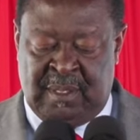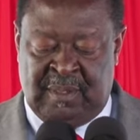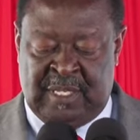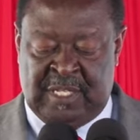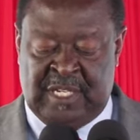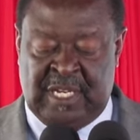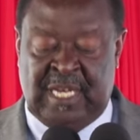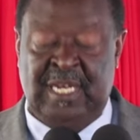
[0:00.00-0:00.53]
The
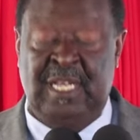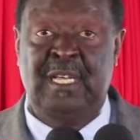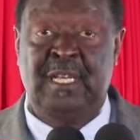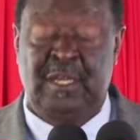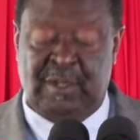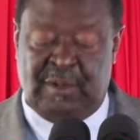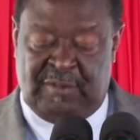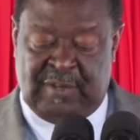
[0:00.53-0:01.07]

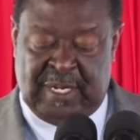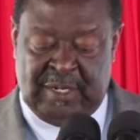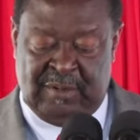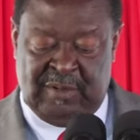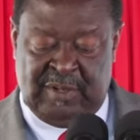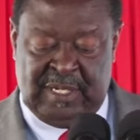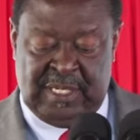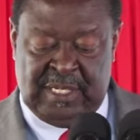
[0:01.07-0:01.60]
journey of
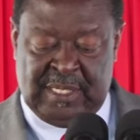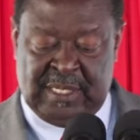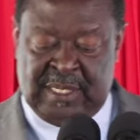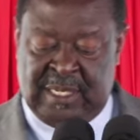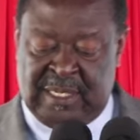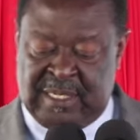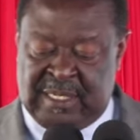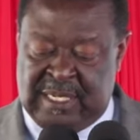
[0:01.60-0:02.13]
100 years
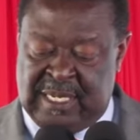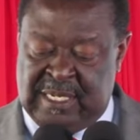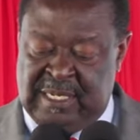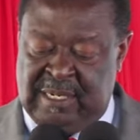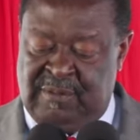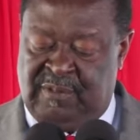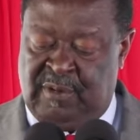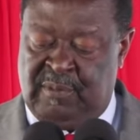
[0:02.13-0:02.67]

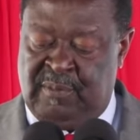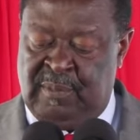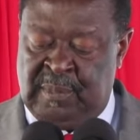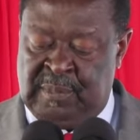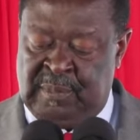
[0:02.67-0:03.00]
started from